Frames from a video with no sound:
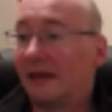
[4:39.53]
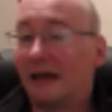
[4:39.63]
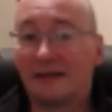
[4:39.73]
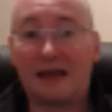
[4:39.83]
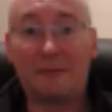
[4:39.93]

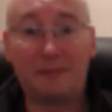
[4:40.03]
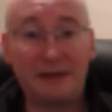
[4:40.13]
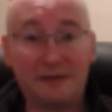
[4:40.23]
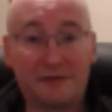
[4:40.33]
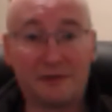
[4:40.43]
that piece
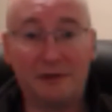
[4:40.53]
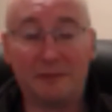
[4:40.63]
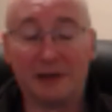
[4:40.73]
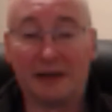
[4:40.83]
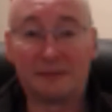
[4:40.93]
of
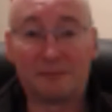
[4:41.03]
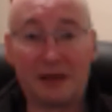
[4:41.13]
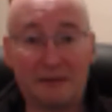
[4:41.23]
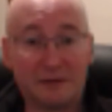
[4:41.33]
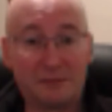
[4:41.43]
equipment.
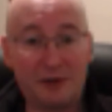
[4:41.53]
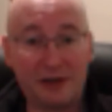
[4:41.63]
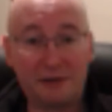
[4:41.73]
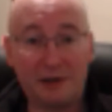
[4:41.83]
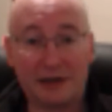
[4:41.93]
That was pretty
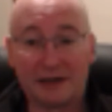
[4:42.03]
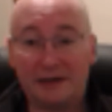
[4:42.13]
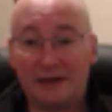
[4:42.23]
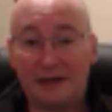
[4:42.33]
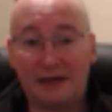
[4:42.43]
quick,
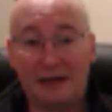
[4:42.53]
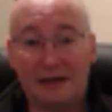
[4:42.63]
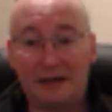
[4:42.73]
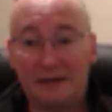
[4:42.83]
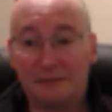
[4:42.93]

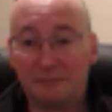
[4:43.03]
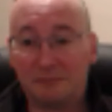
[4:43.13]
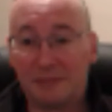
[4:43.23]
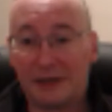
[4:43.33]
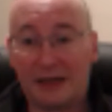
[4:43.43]

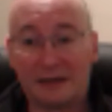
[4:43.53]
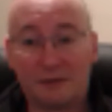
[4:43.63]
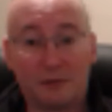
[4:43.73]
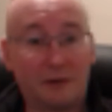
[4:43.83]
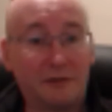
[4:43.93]
but that's
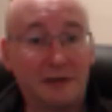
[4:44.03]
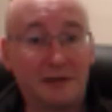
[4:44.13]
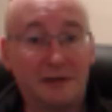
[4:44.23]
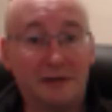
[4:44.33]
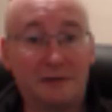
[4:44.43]
all there is
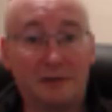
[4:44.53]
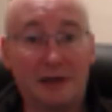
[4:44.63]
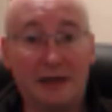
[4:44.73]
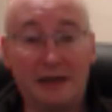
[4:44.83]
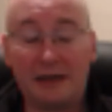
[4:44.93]
to it
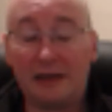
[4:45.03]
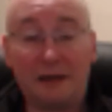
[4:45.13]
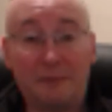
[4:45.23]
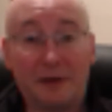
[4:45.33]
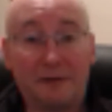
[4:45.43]
really. You
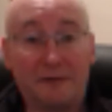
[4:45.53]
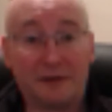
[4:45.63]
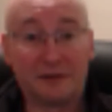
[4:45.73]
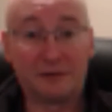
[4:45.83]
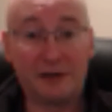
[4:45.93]
put the
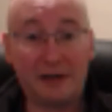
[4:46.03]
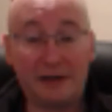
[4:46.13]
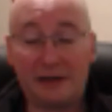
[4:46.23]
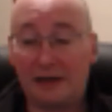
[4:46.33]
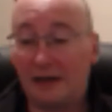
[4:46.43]
filter in,
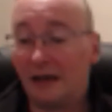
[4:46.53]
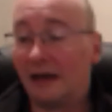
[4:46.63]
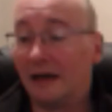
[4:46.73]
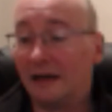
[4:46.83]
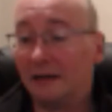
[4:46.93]

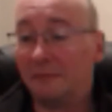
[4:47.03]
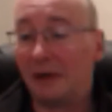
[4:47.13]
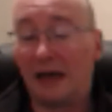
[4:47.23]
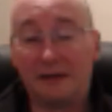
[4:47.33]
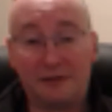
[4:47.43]

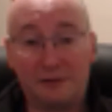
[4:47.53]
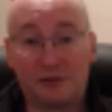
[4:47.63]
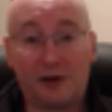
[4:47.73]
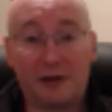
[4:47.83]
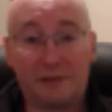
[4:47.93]
and you
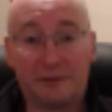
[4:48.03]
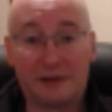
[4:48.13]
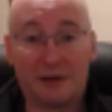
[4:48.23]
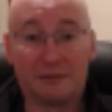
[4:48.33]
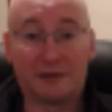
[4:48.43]
try your
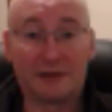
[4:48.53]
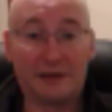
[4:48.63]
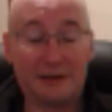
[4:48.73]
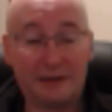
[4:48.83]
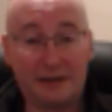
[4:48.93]
results,
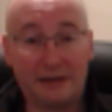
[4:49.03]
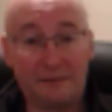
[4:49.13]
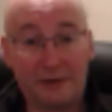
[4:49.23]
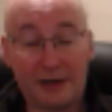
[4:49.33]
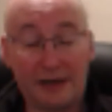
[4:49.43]
and if
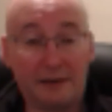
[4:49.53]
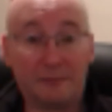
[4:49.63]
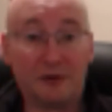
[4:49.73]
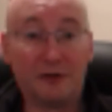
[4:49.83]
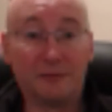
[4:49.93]
you get an
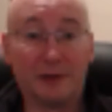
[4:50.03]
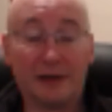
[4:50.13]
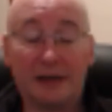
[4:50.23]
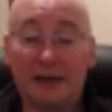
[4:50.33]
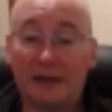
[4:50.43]
improvement,
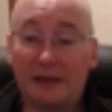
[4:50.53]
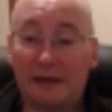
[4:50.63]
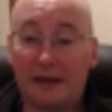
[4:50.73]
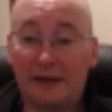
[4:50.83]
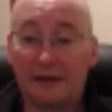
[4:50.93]

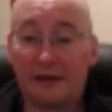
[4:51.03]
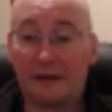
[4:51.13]
then